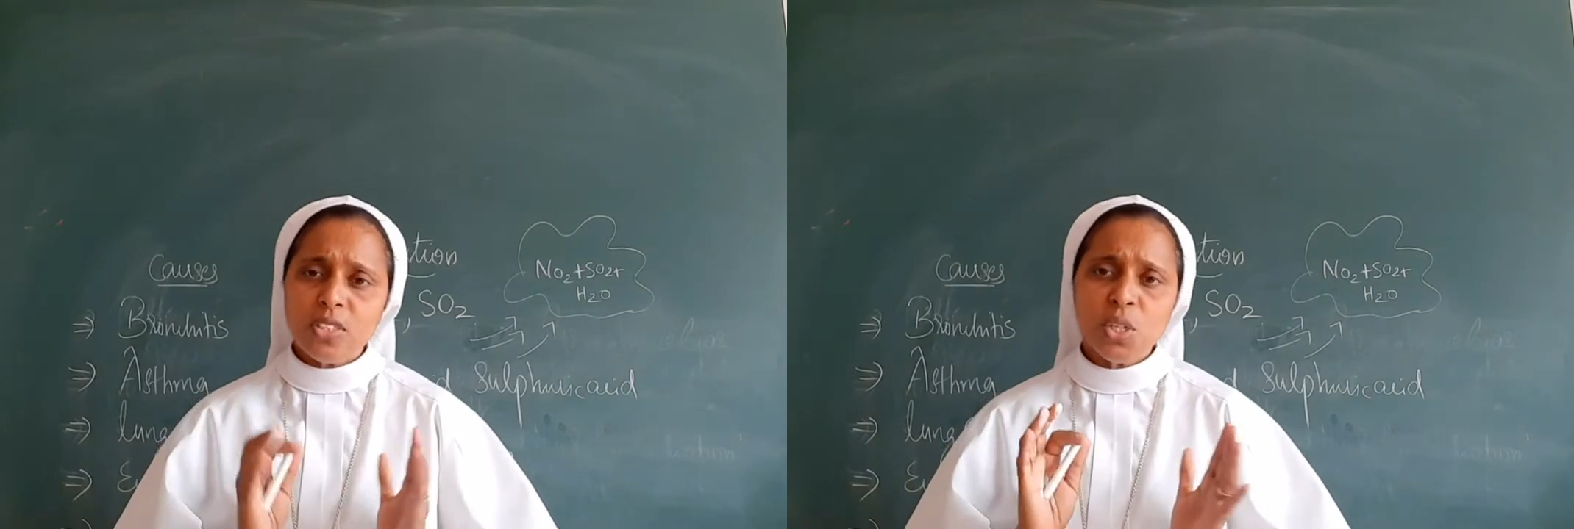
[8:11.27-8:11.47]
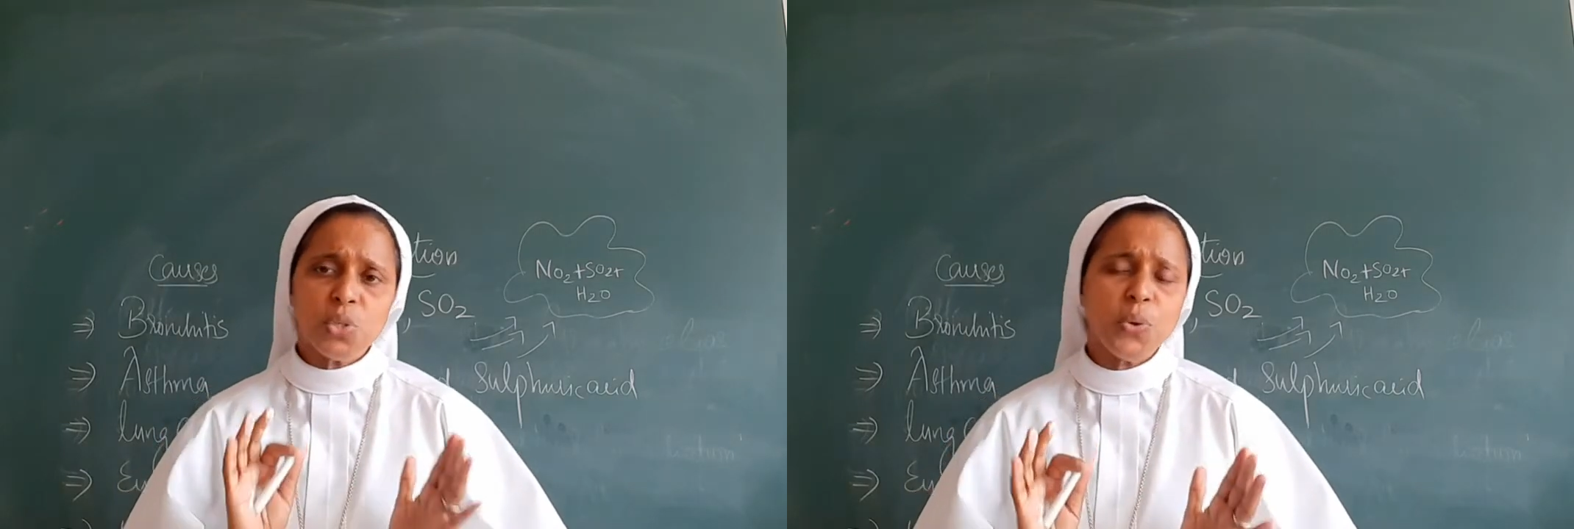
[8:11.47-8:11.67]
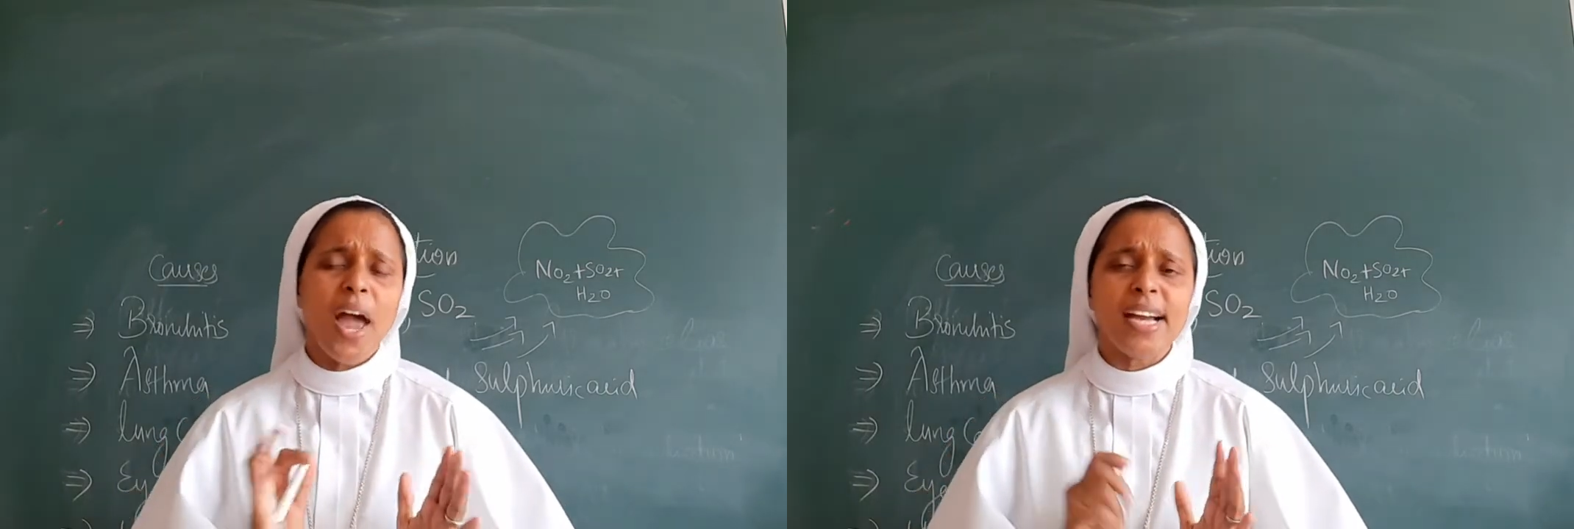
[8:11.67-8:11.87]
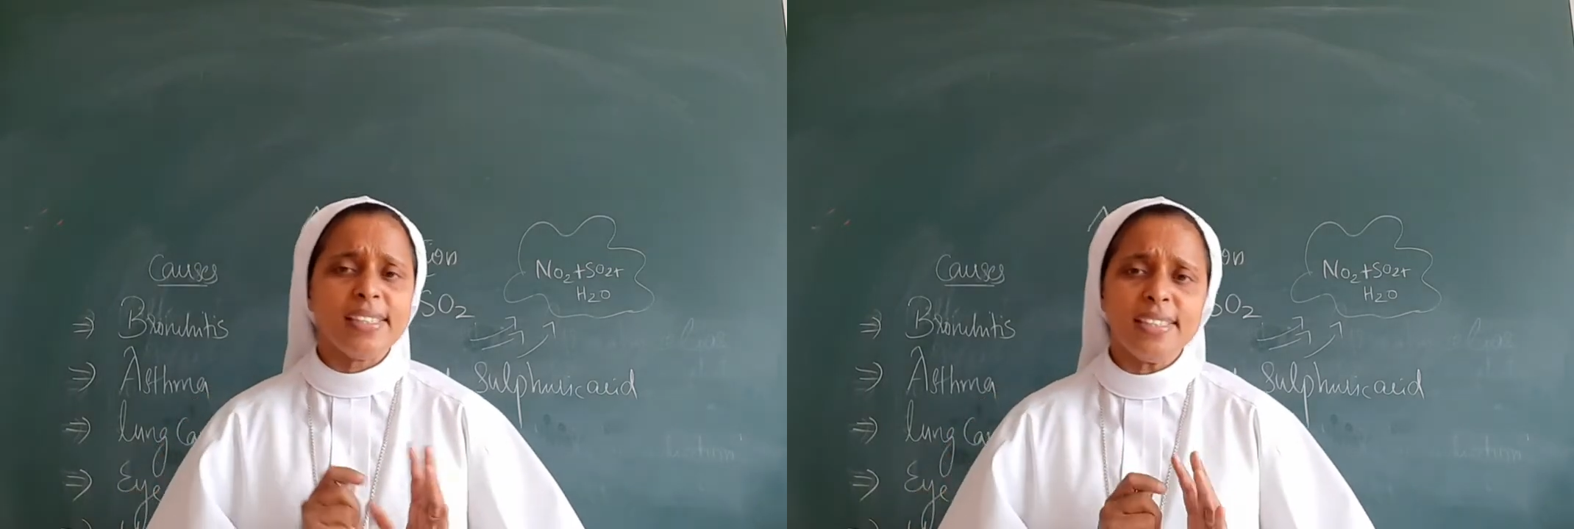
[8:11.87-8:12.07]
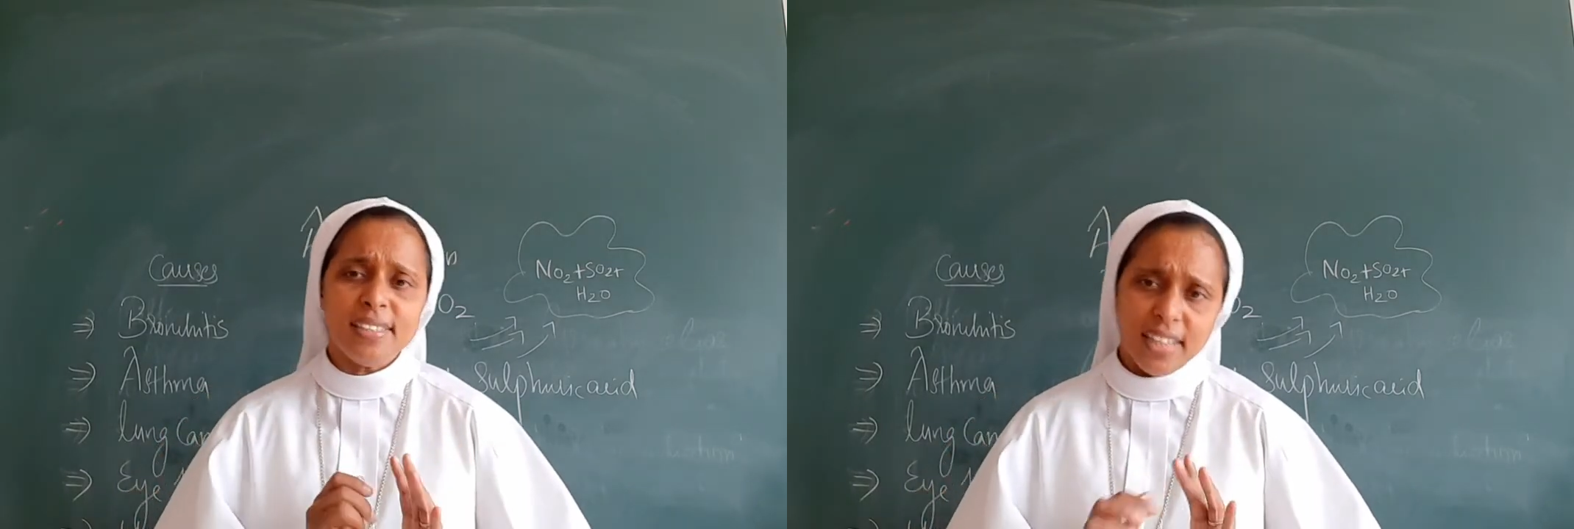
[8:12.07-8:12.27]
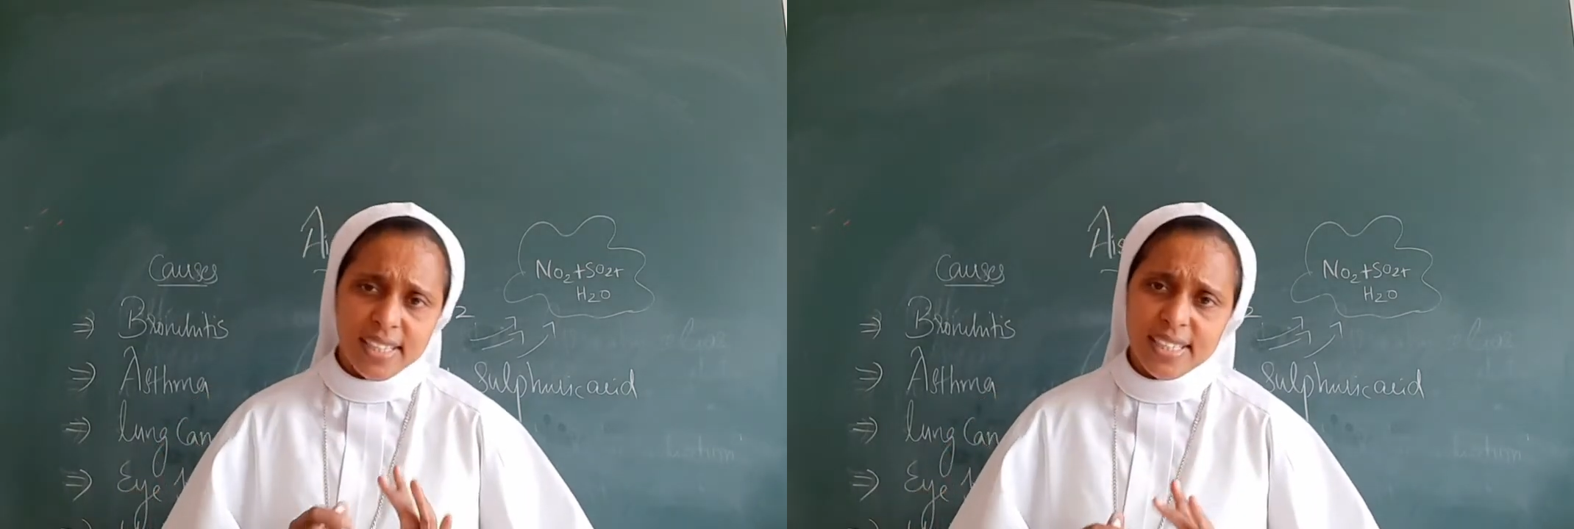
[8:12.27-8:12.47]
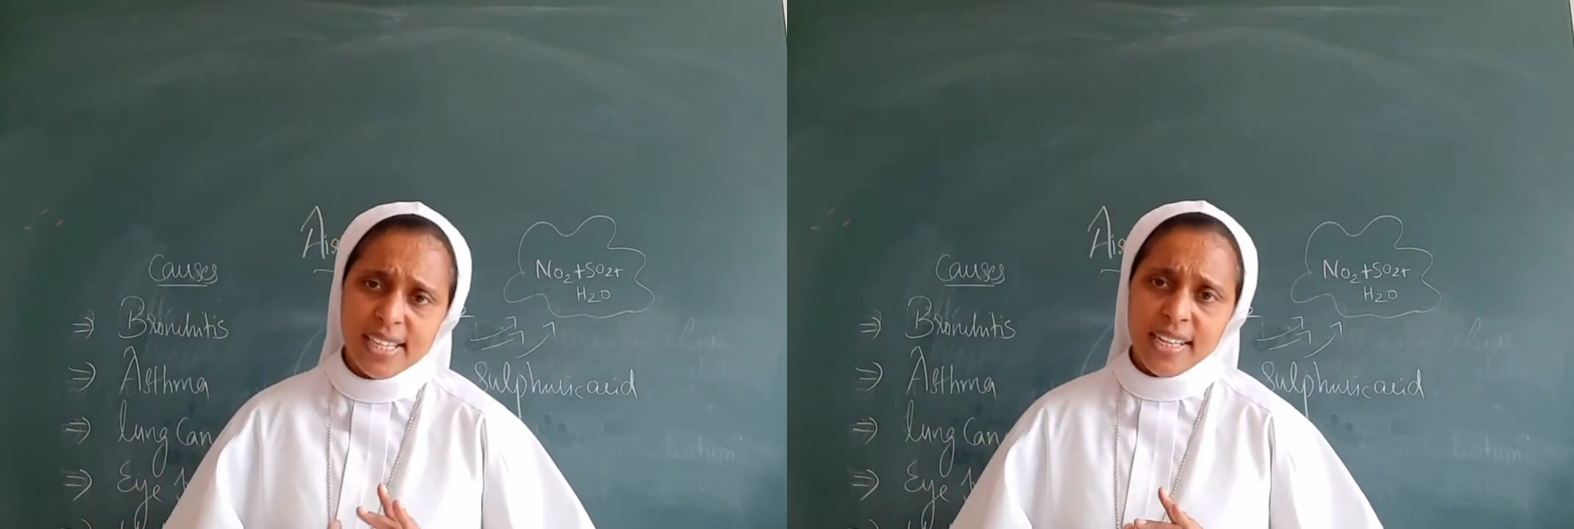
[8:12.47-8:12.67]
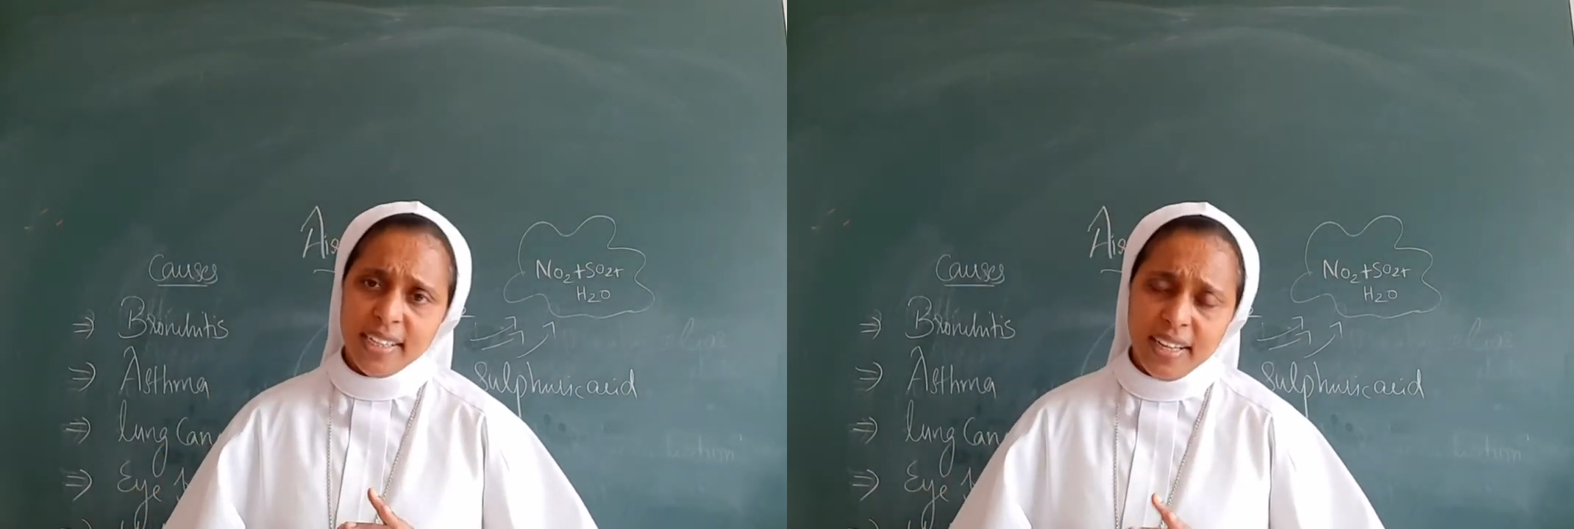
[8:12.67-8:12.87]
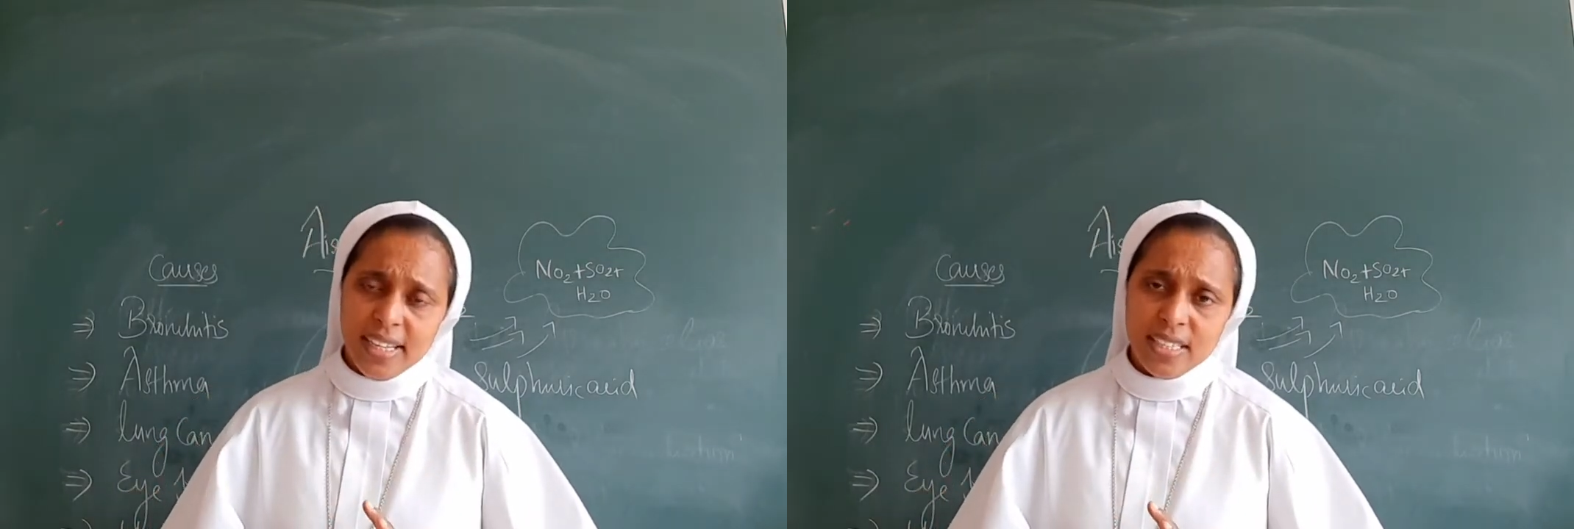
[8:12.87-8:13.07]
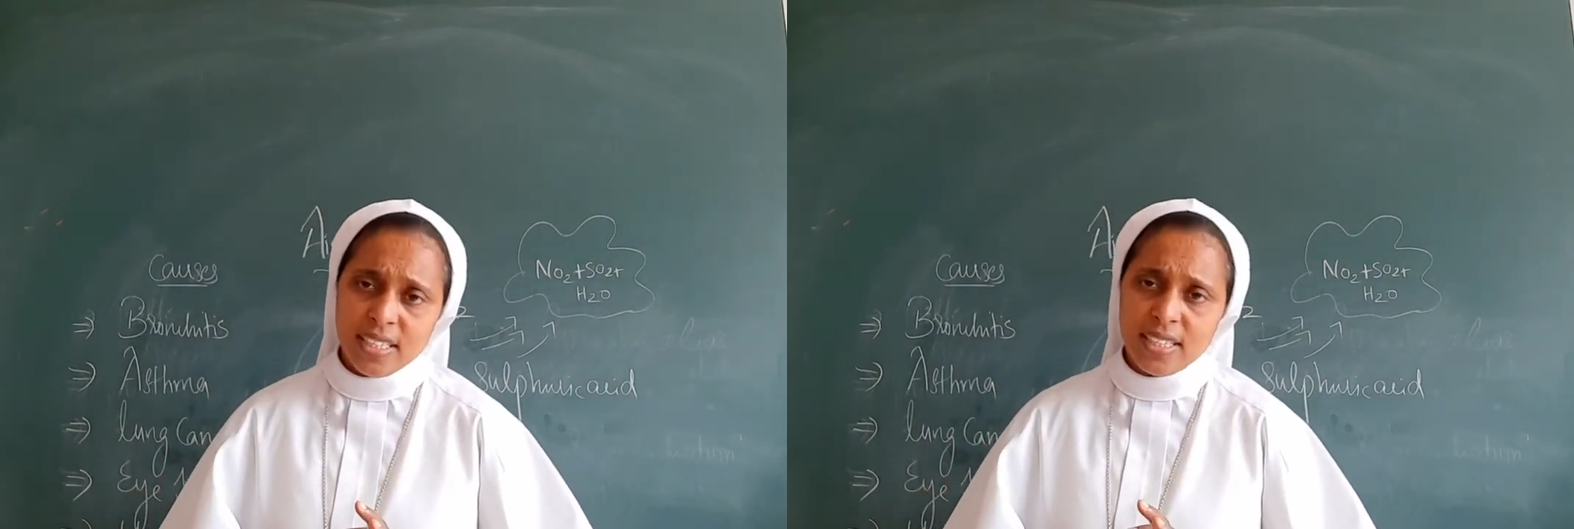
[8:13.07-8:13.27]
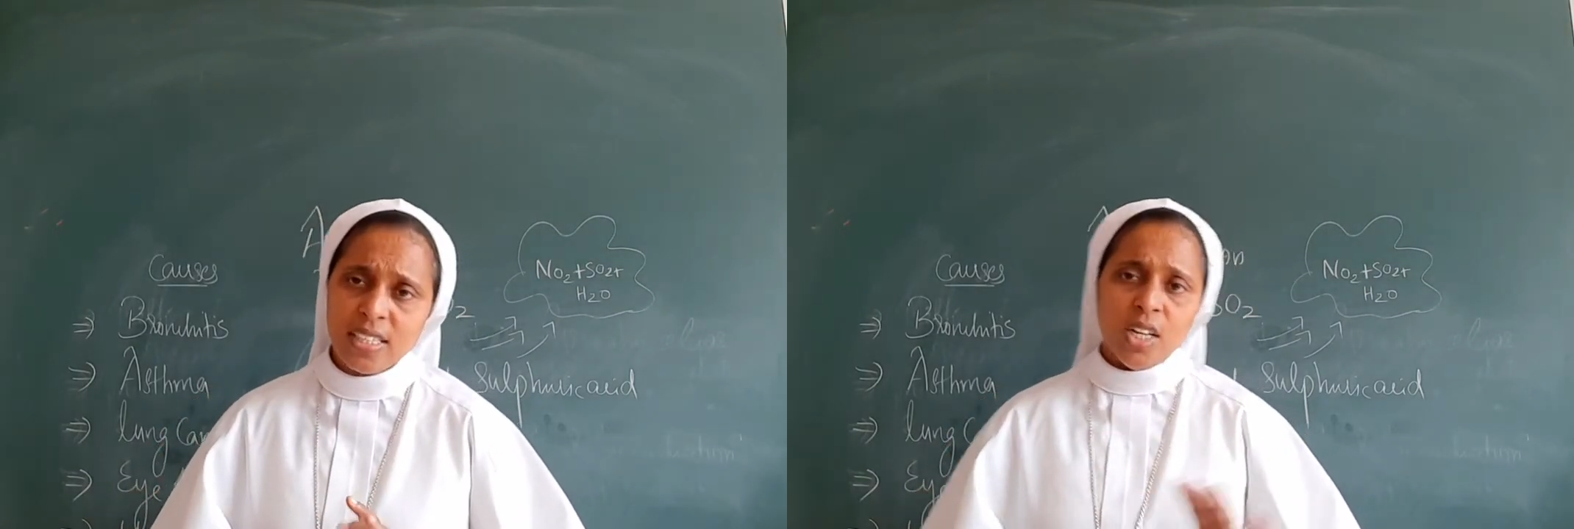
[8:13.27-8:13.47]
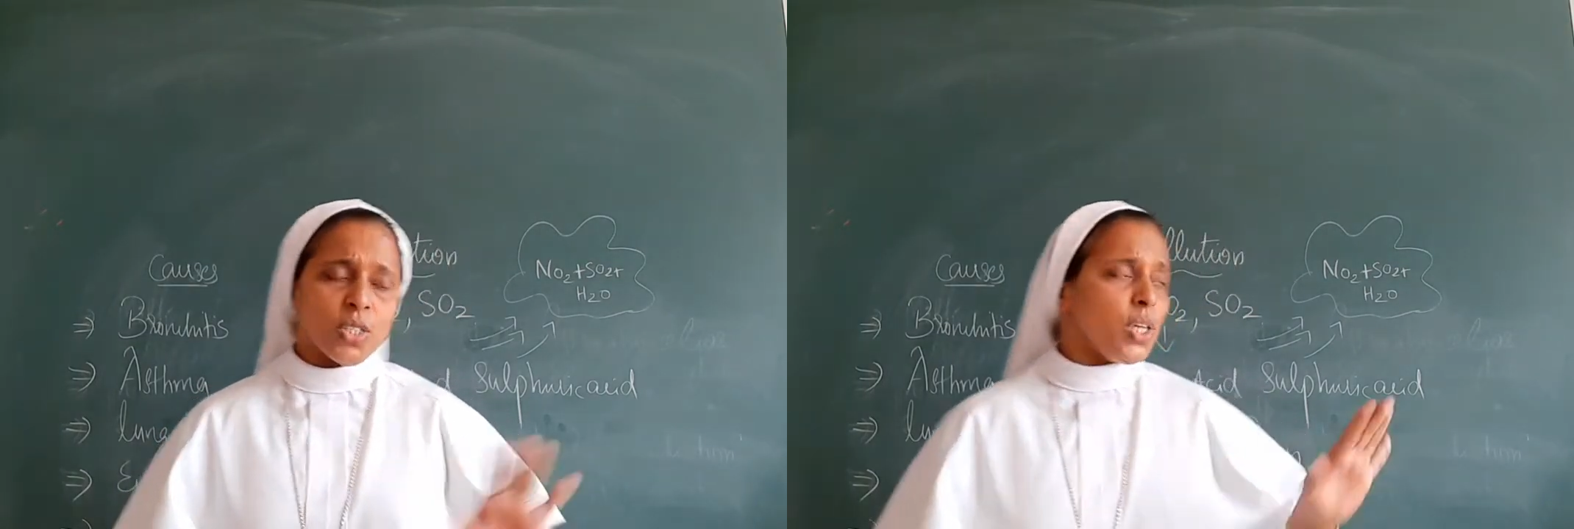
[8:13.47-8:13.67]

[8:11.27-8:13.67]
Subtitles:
So acid rain is dangerous.